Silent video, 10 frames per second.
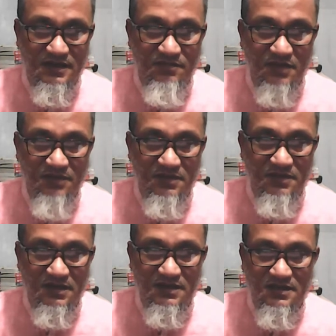verb in
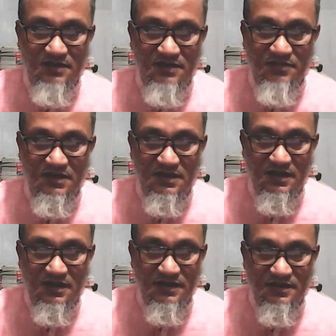the its
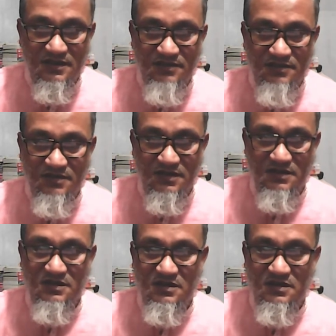assertive sentence.